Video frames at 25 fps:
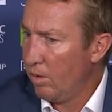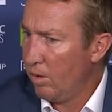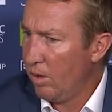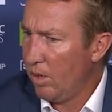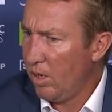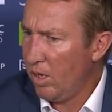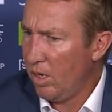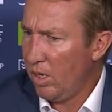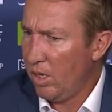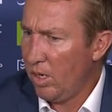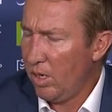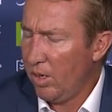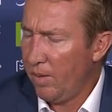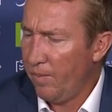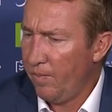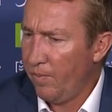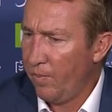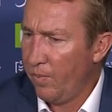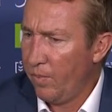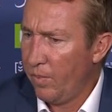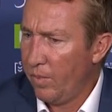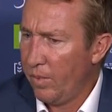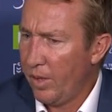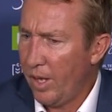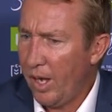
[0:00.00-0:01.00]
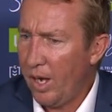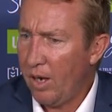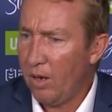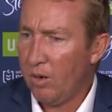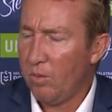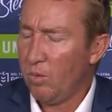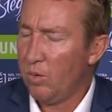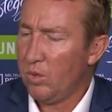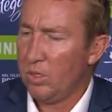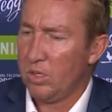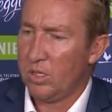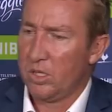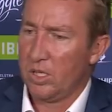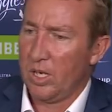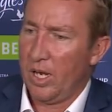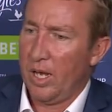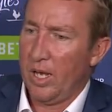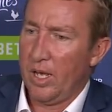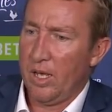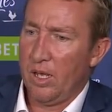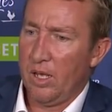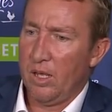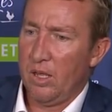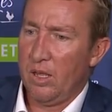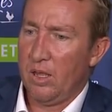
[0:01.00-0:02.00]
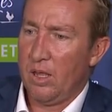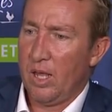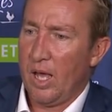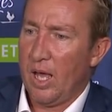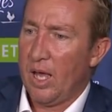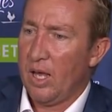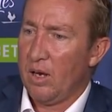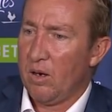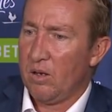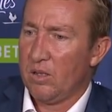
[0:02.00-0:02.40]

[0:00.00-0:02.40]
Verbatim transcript: Uh, no, I wouldn't say that.